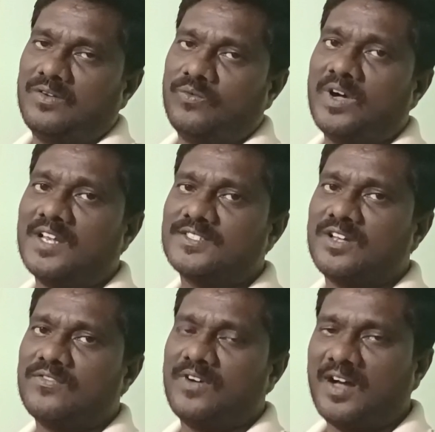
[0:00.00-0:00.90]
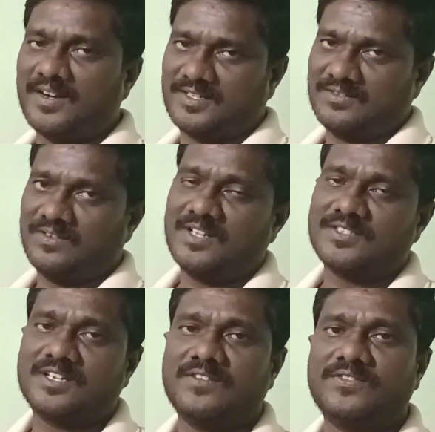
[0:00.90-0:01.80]
walls of heart
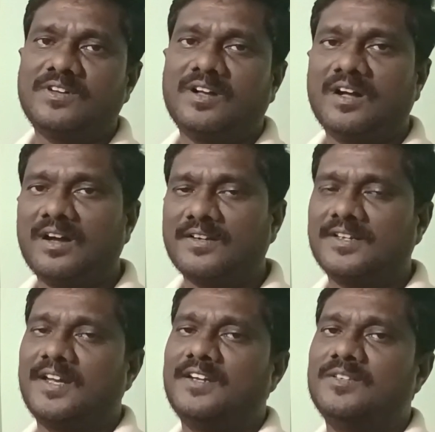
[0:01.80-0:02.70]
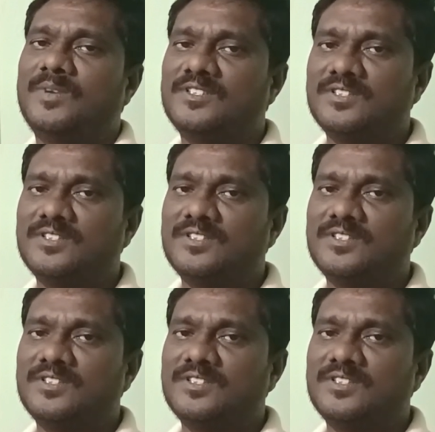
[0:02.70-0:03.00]
and